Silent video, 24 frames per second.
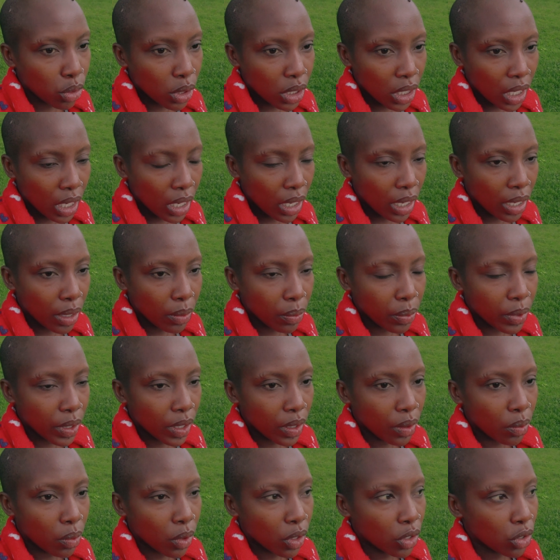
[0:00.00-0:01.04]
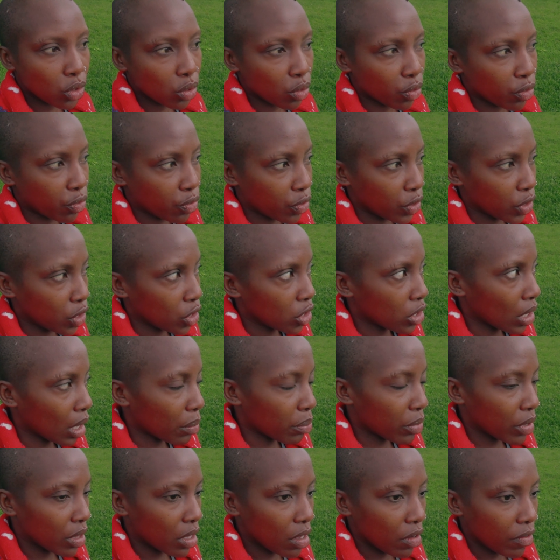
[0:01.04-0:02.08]
Today we want to finish
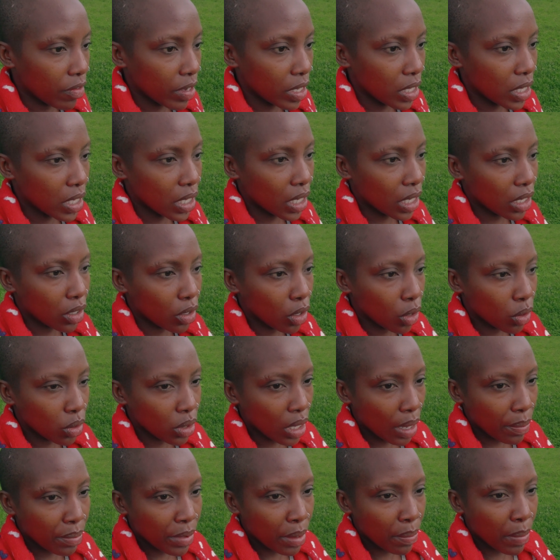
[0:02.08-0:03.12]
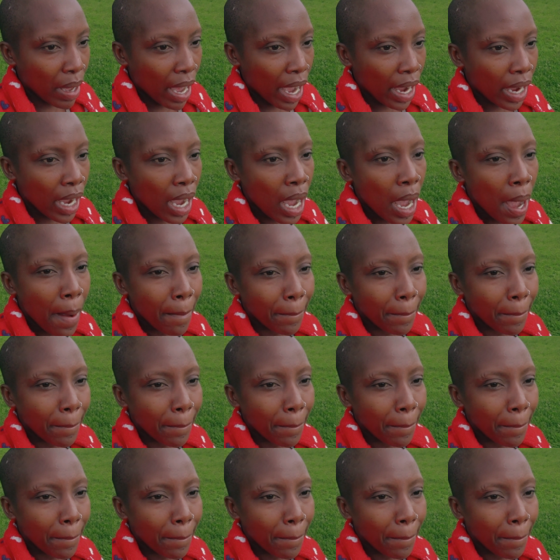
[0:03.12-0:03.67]
up on the fencing and close up the back,